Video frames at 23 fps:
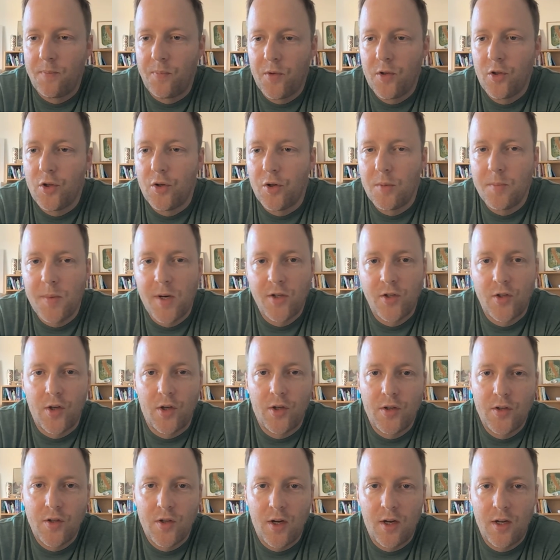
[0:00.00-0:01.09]
During my
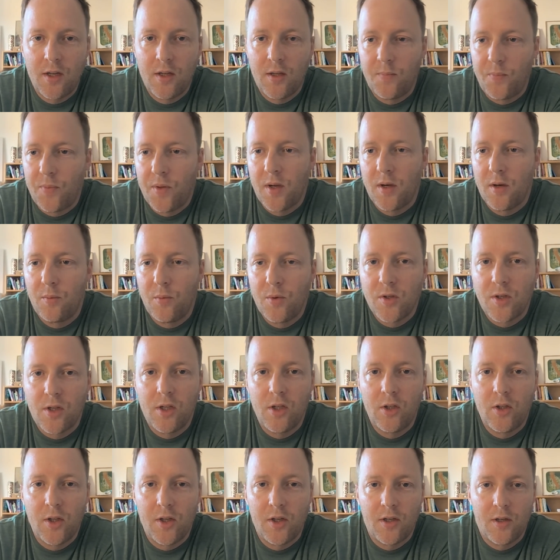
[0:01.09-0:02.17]
studies, I was
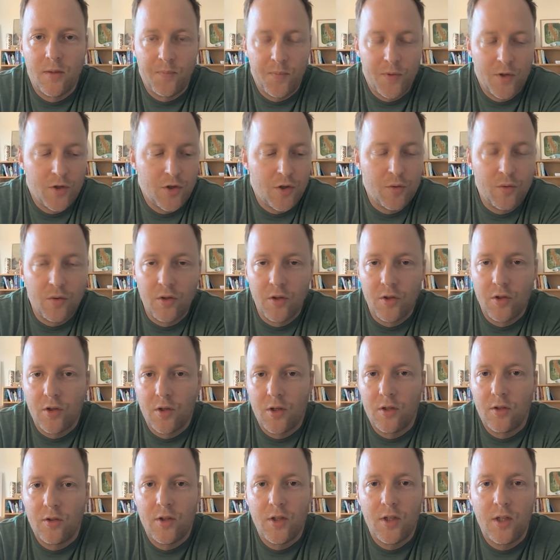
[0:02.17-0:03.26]
leading a student
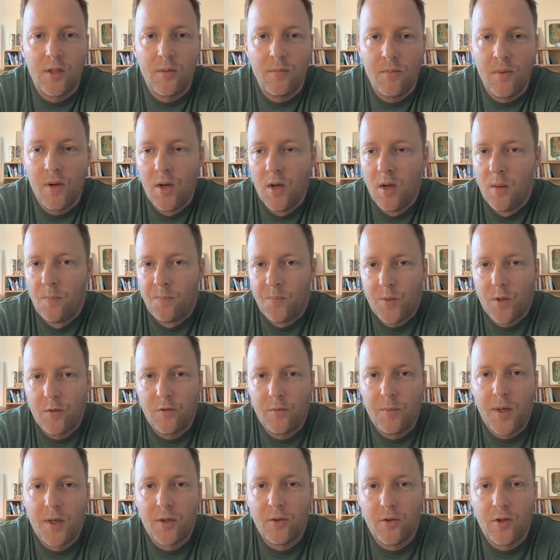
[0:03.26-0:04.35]
team of
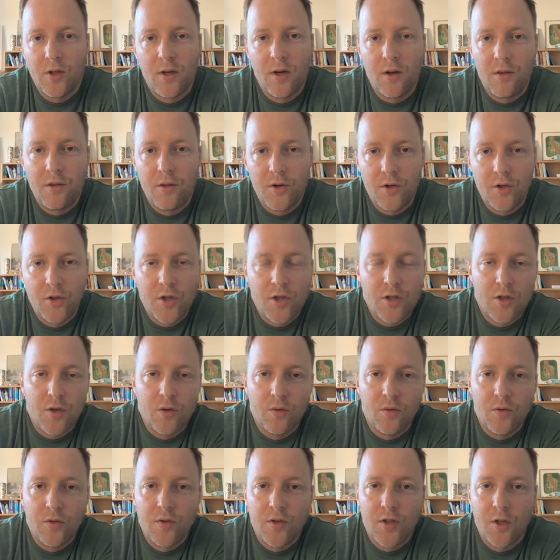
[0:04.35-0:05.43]
about 30
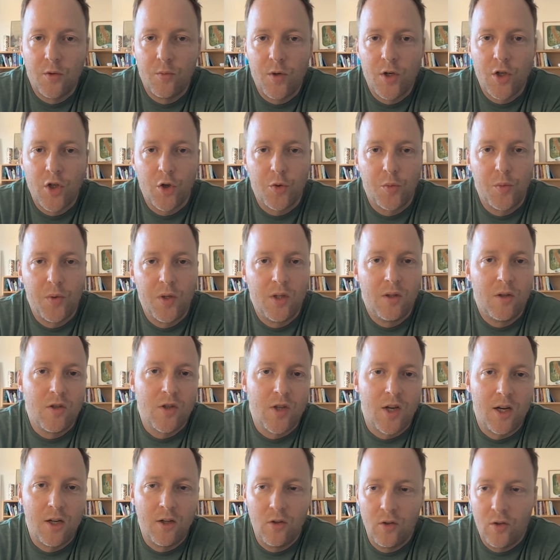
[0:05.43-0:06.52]
students in which we
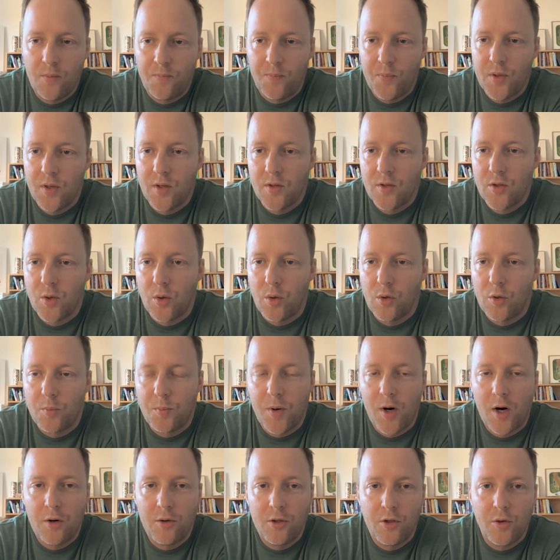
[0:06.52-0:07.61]
designed a
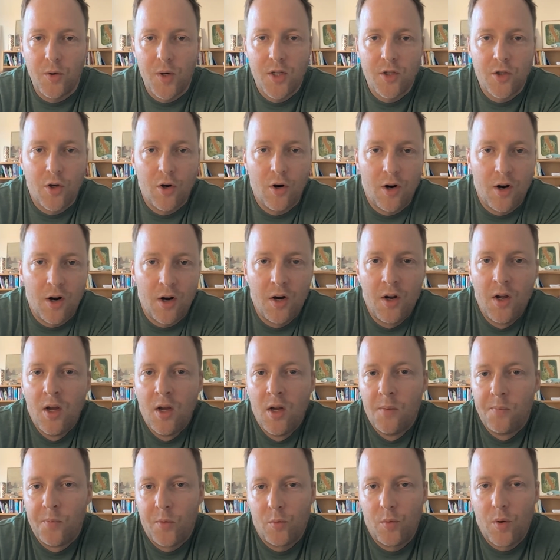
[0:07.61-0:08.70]
solar-powered race car.
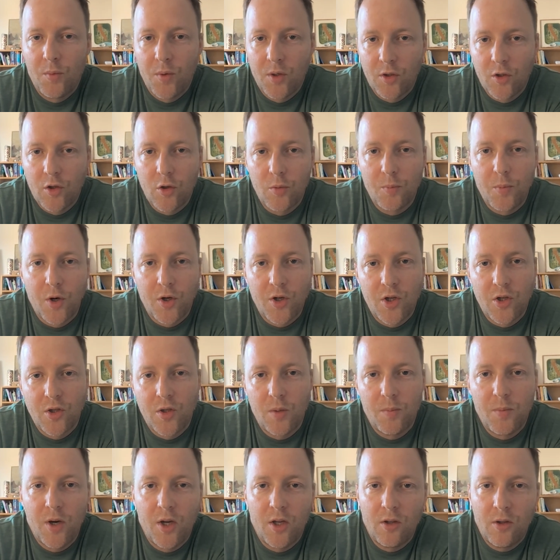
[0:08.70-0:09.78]
We wanted to
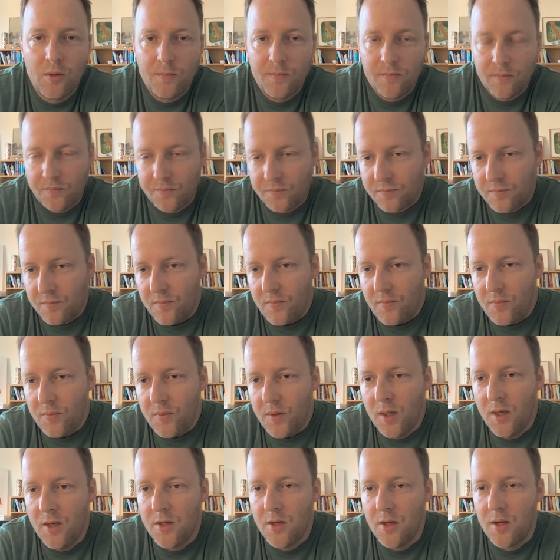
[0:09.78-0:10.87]
participate
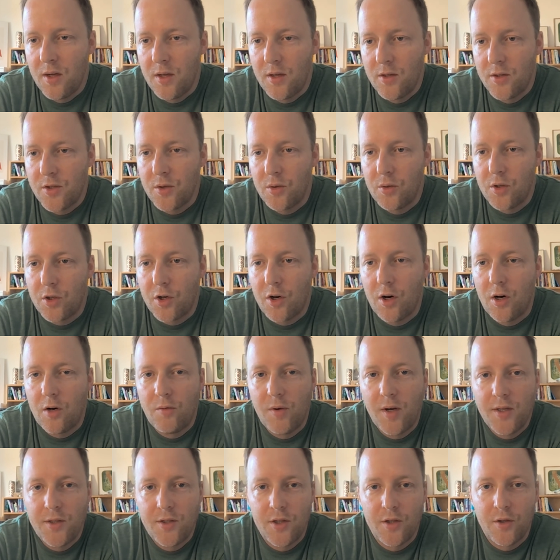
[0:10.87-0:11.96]
in a solar car
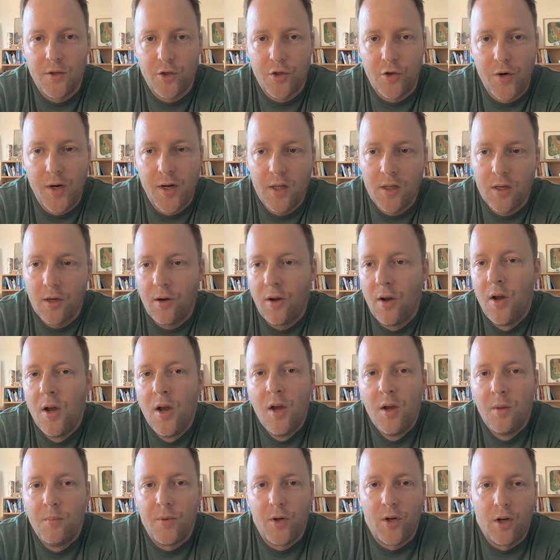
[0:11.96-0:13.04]
race in Australia,
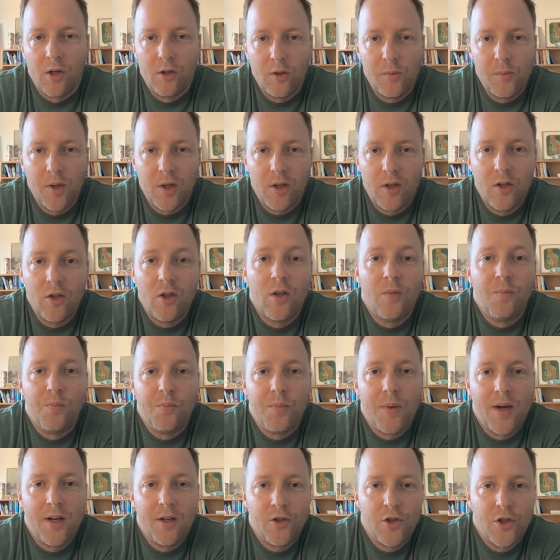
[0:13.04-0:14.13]
but ultimately didn't
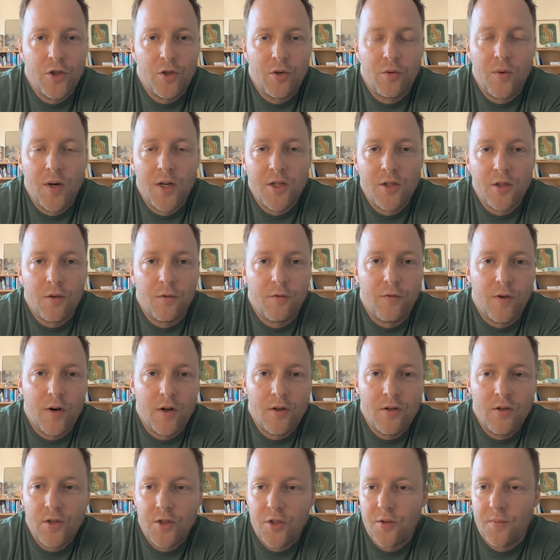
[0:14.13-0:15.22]
manage to raise the funds.